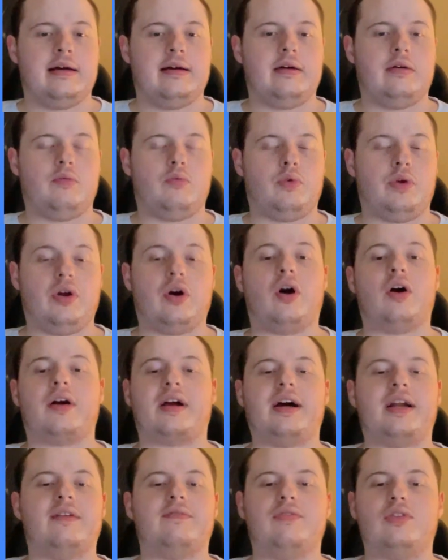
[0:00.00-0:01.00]
we are
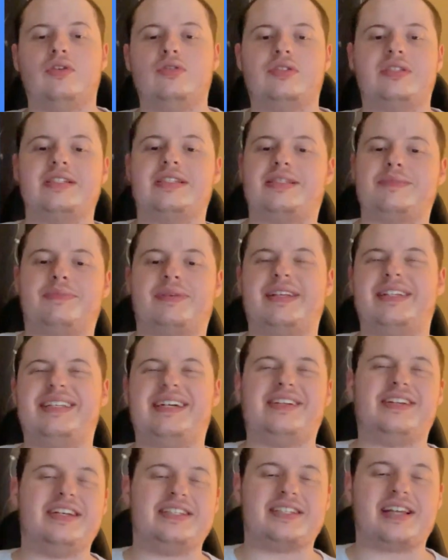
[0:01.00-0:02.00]
kind of losing some
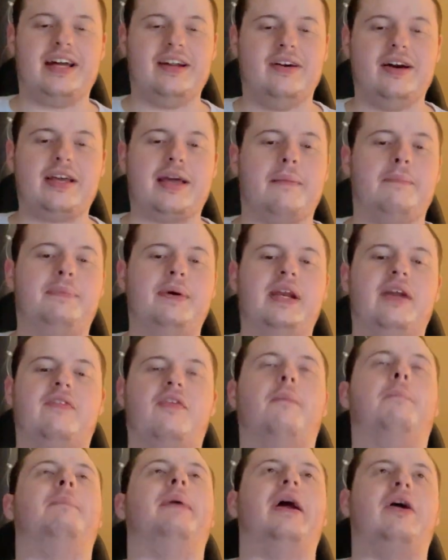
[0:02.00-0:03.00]
content. It's kind of like a bit of
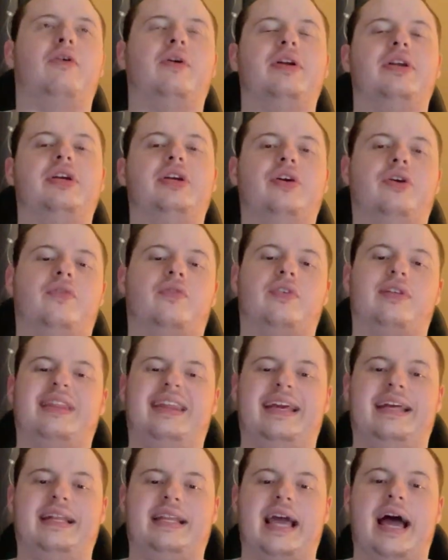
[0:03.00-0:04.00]
a barren year for
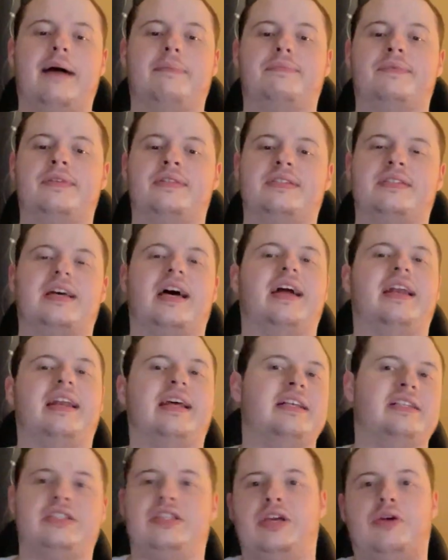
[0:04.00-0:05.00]
the adapted side,
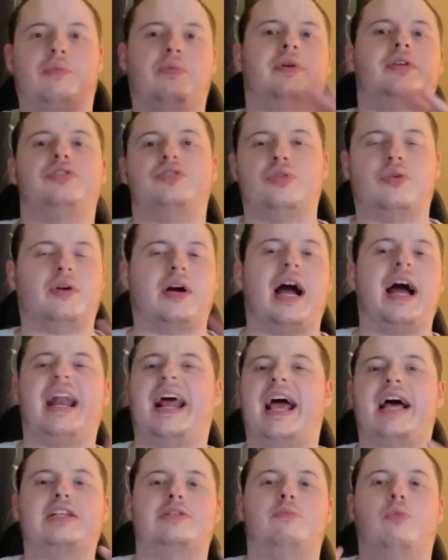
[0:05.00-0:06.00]
as the original kind
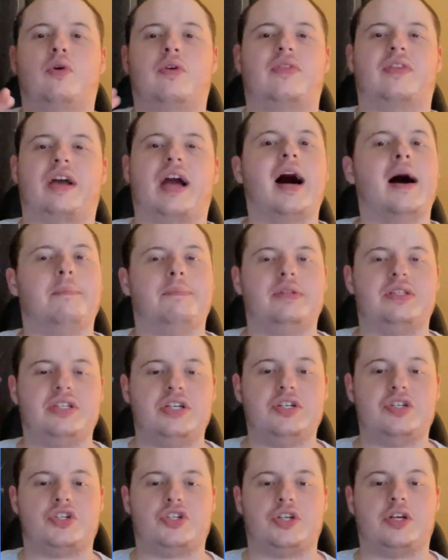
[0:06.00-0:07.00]
of has more of the
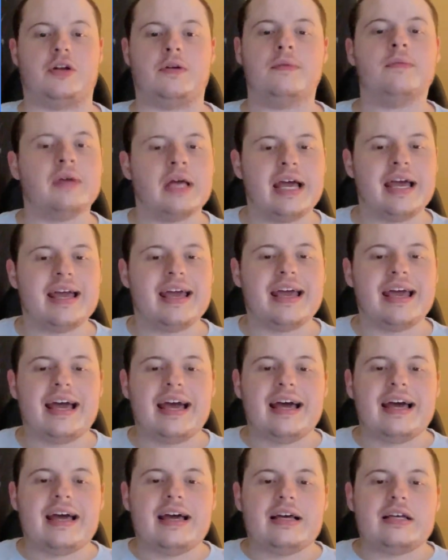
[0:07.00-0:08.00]
competition.
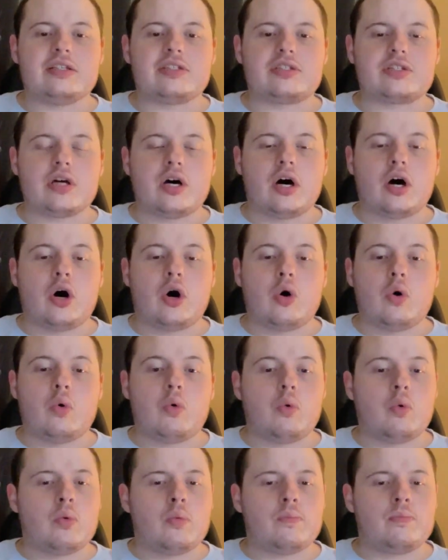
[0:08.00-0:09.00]

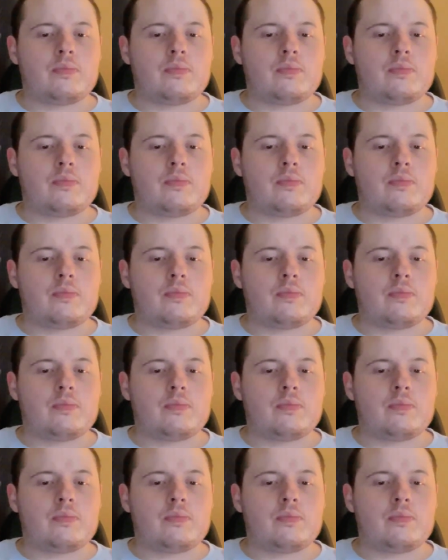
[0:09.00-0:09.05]
So